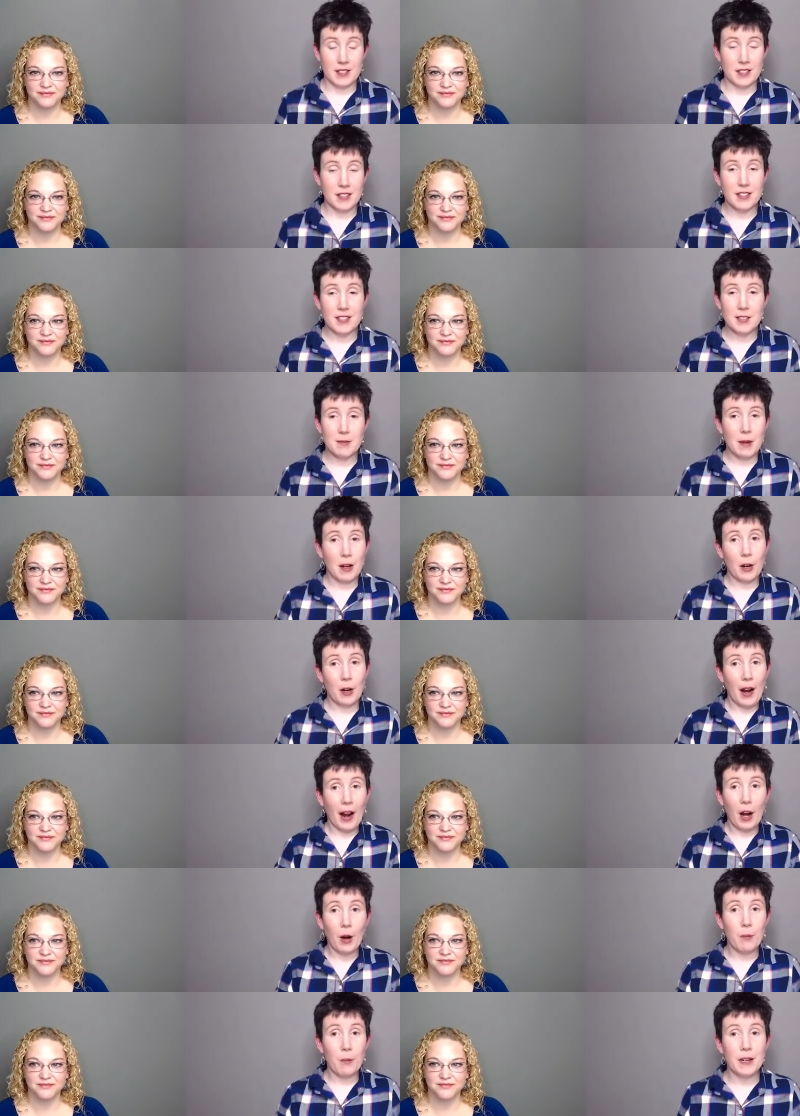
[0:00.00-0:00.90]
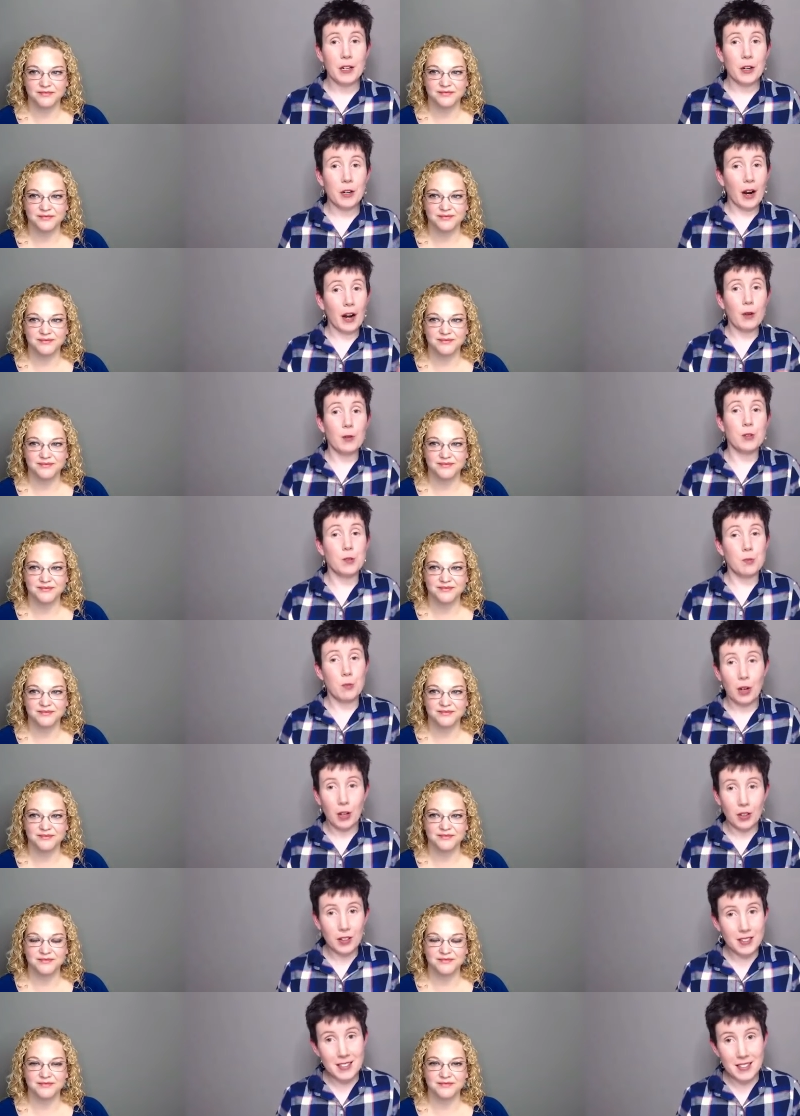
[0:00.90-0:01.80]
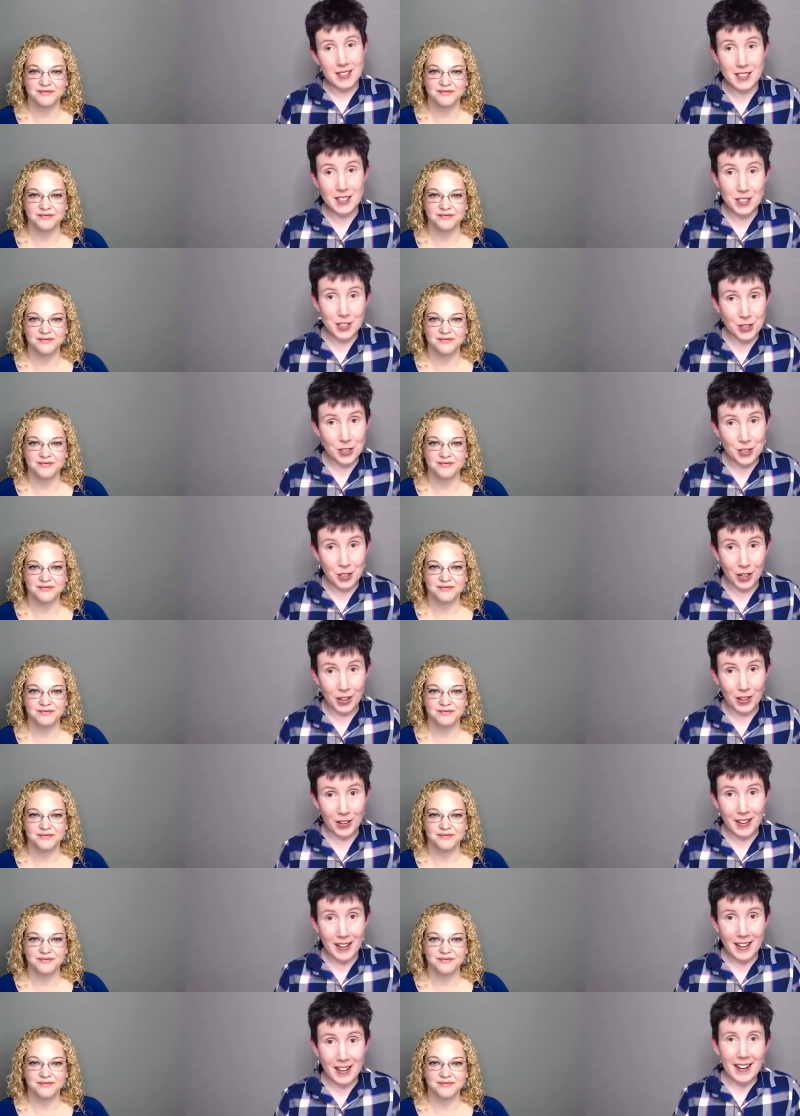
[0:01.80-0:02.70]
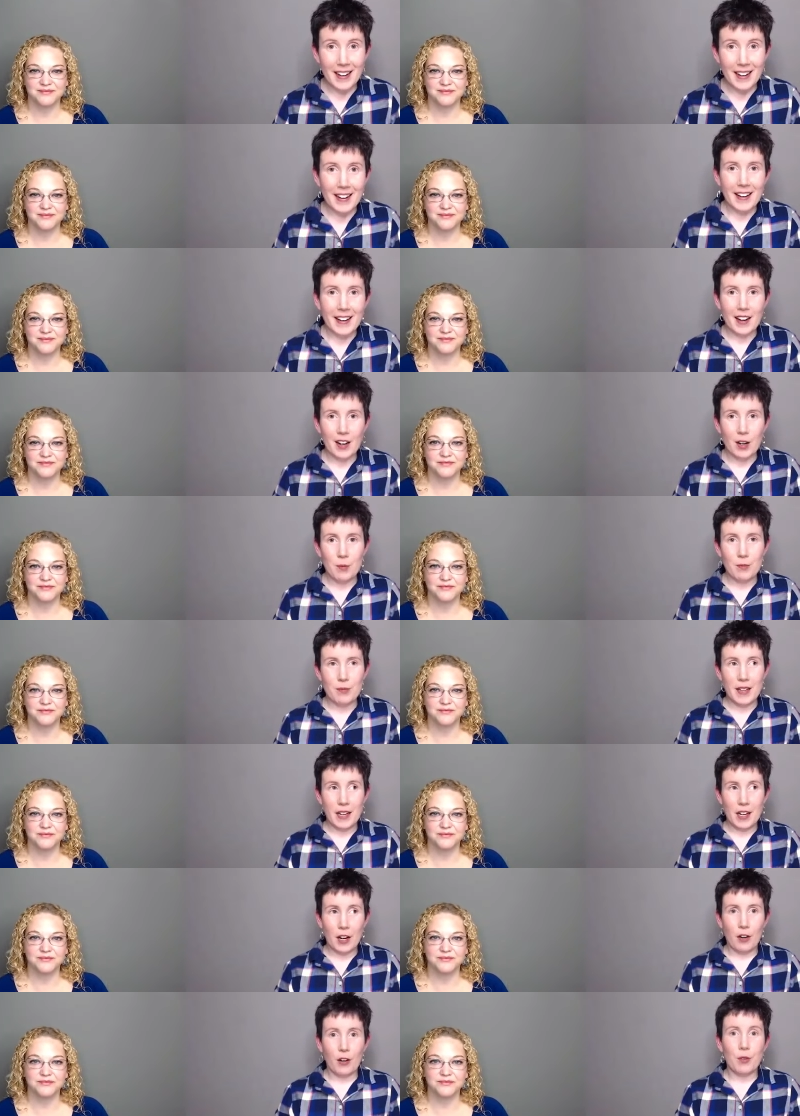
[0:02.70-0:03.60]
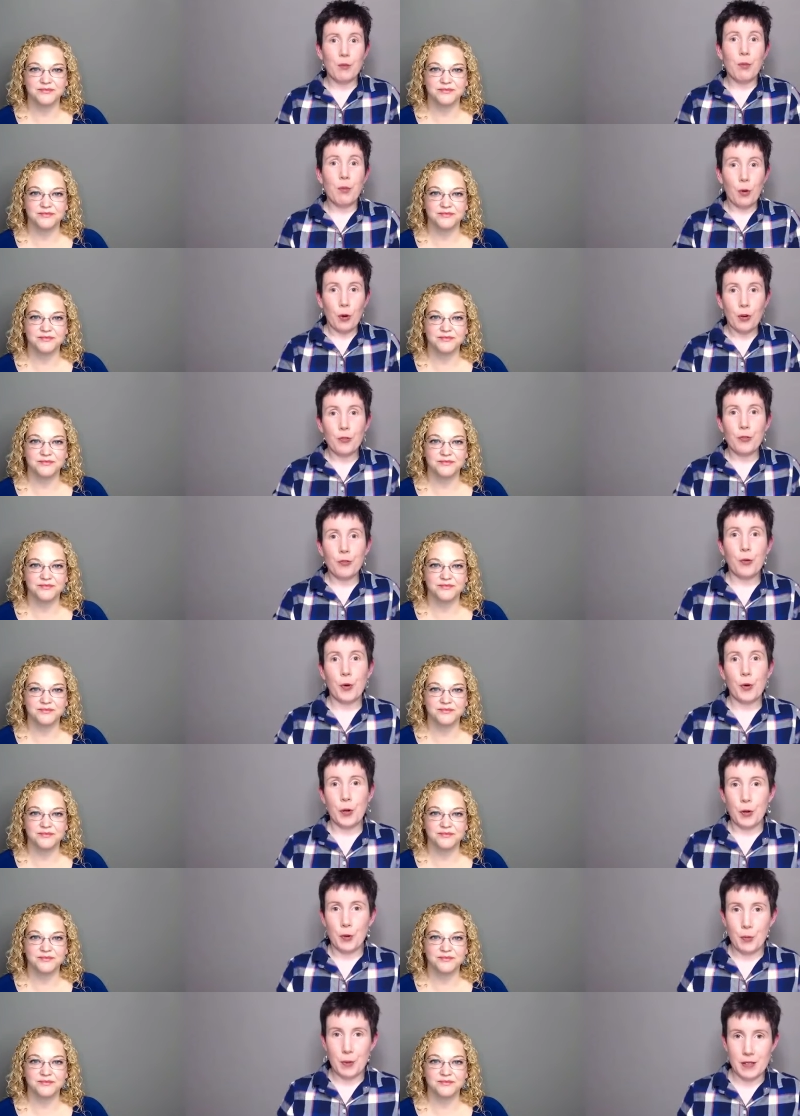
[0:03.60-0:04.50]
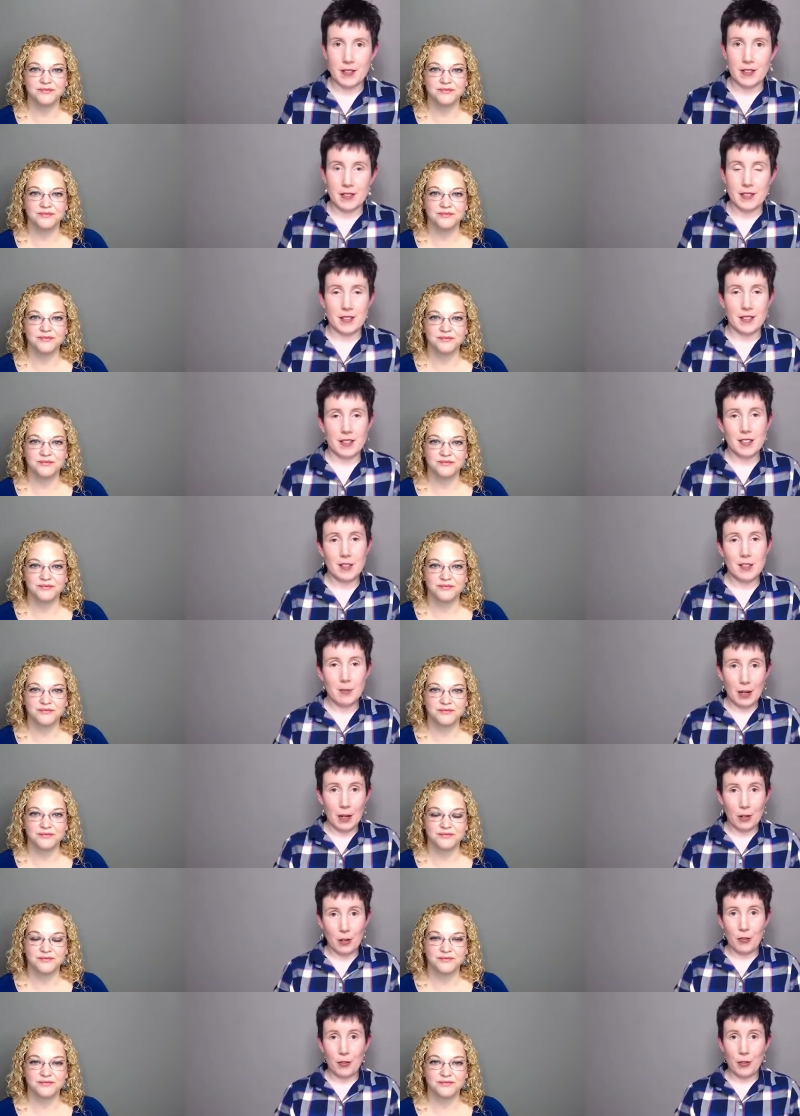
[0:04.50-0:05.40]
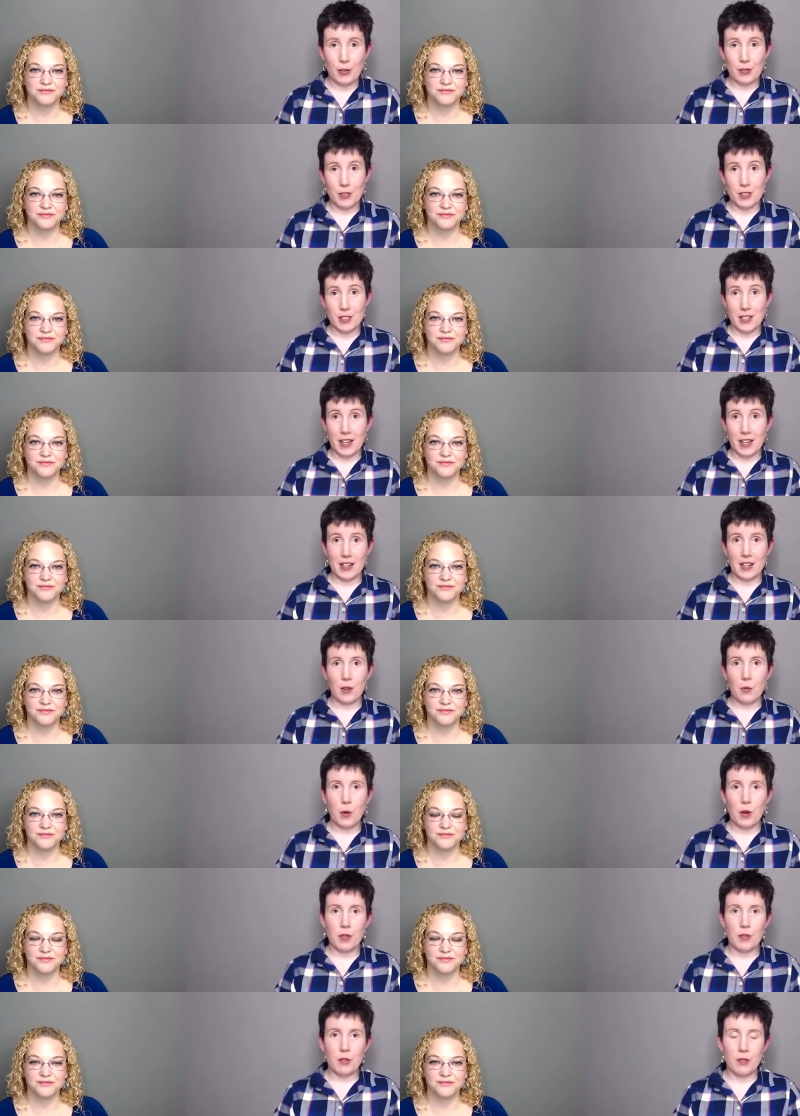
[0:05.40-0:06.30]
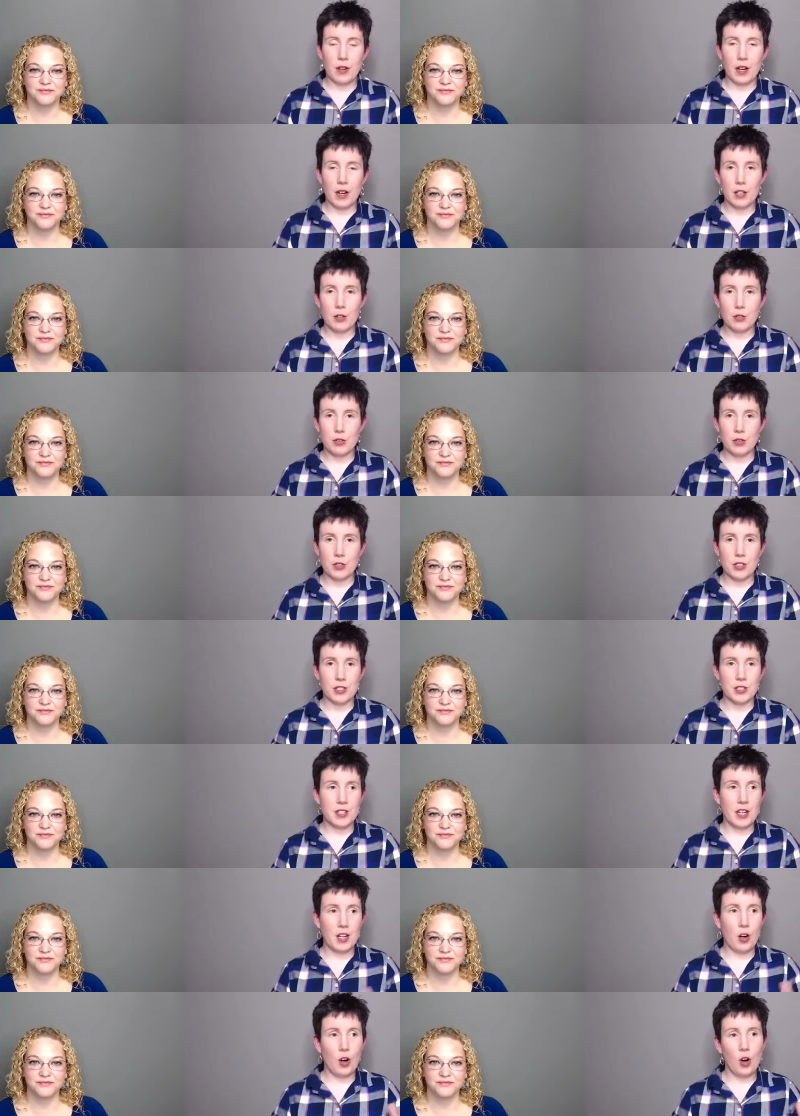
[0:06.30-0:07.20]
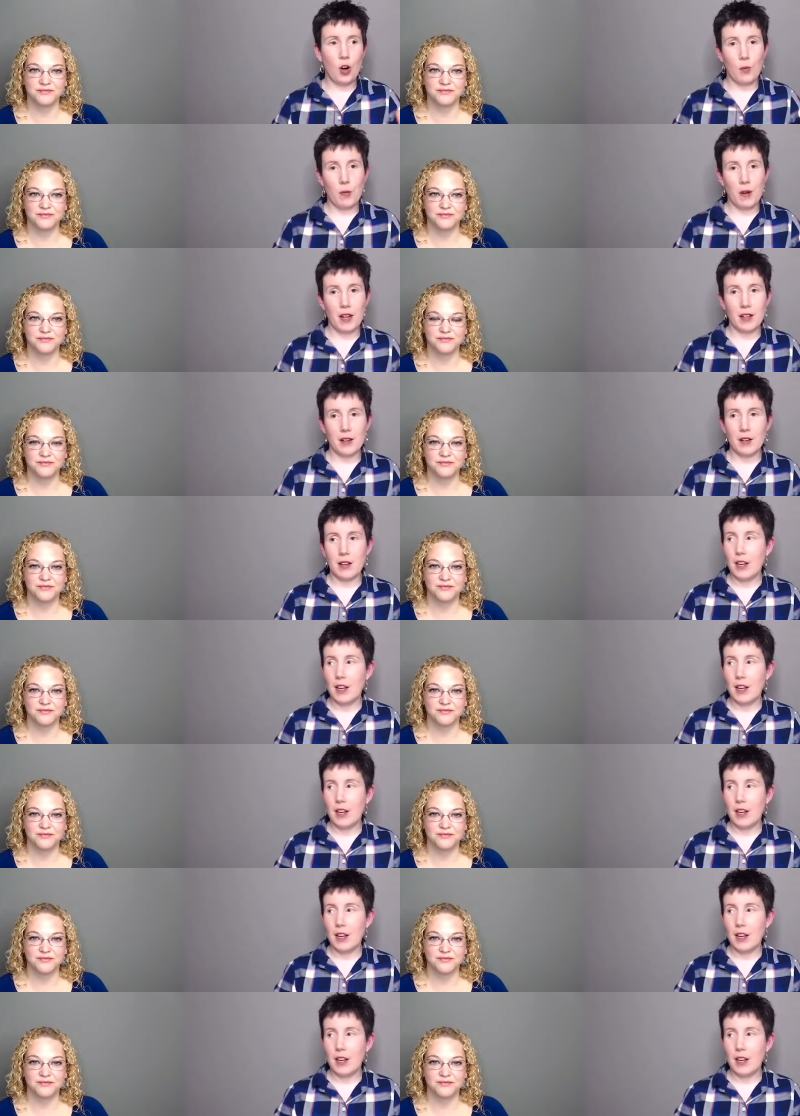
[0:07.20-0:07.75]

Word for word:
Speaker 1: It doesn't matter how big or how small the decisions are, um, they are important for your business. It doesn't matter if you're deciding whether or not you should stay home and